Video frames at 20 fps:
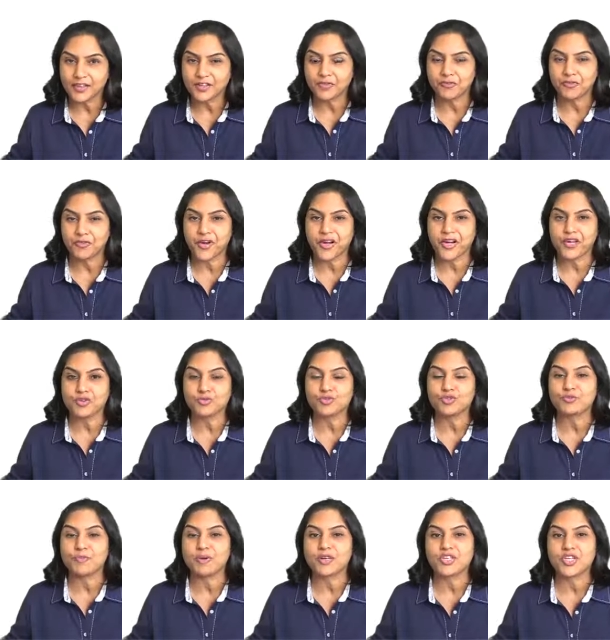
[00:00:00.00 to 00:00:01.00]
friend who
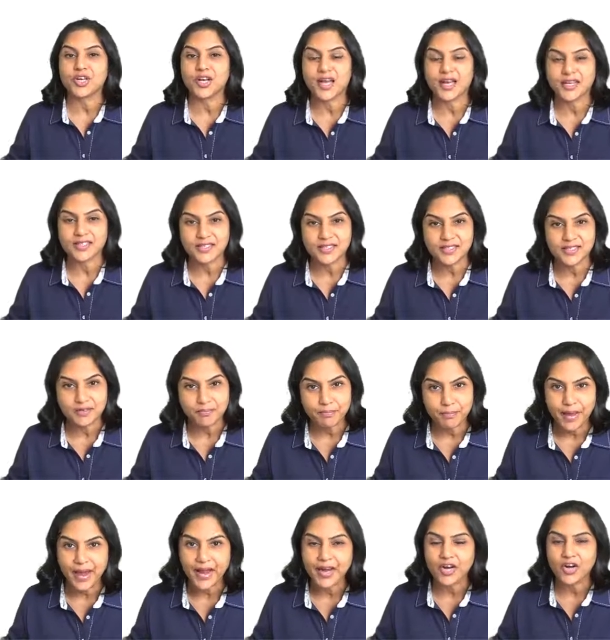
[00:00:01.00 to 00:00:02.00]
specializes in
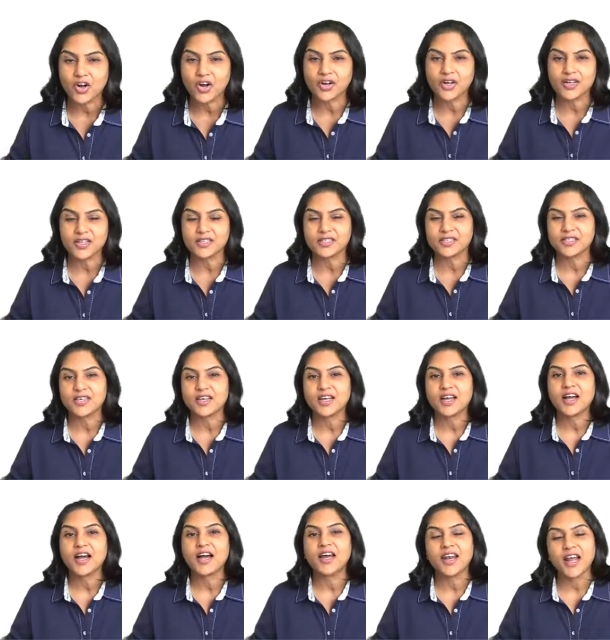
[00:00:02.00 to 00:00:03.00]
bank audits,
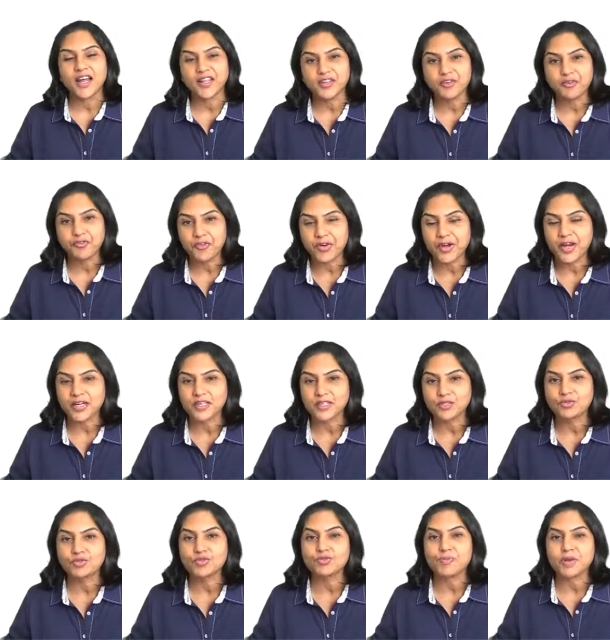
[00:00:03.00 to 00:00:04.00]
another friend
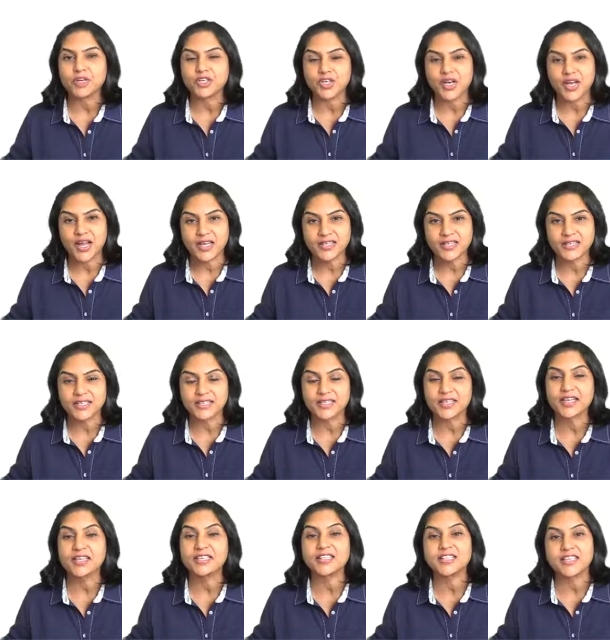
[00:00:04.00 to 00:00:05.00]
who specializes
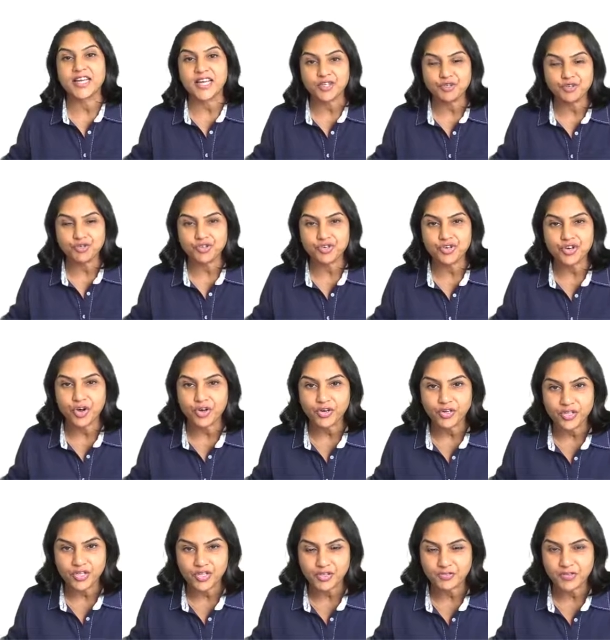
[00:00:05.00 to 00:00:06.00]
in statutory
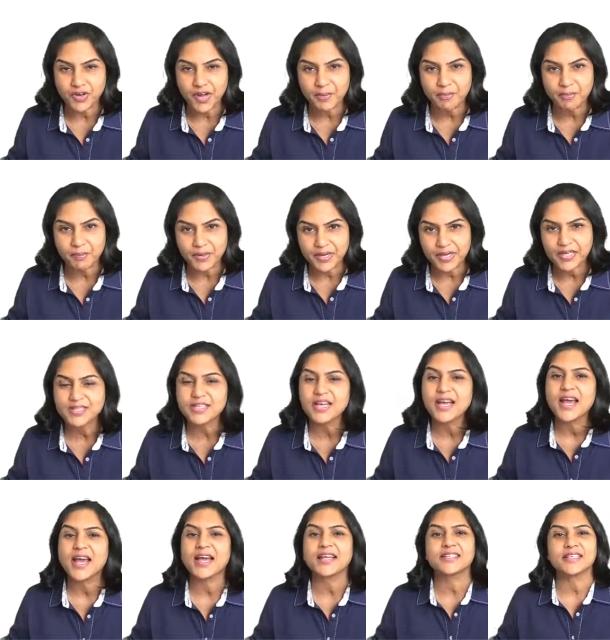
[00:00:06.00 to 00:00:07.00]
audits of companies,
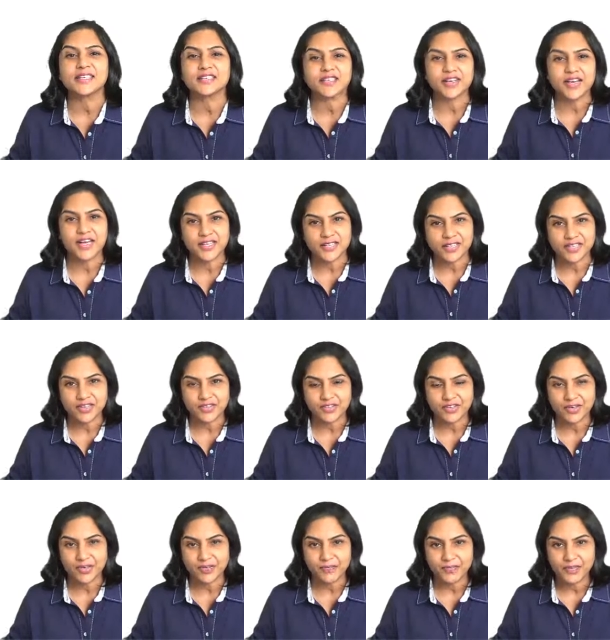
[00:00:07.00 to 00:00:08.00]
etc., etc.
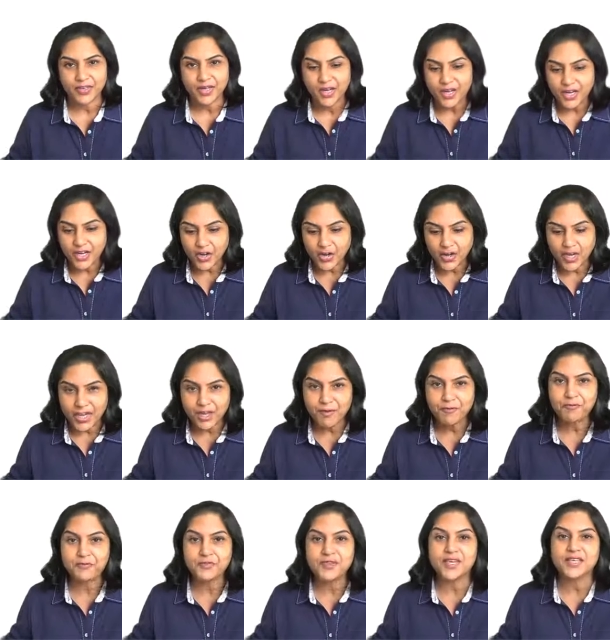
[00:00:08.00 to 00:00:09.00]
Now,
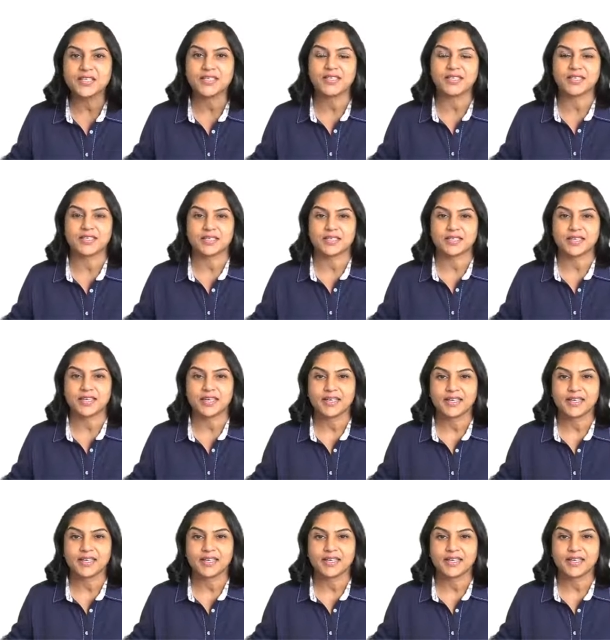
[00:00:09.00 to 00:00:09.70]
if this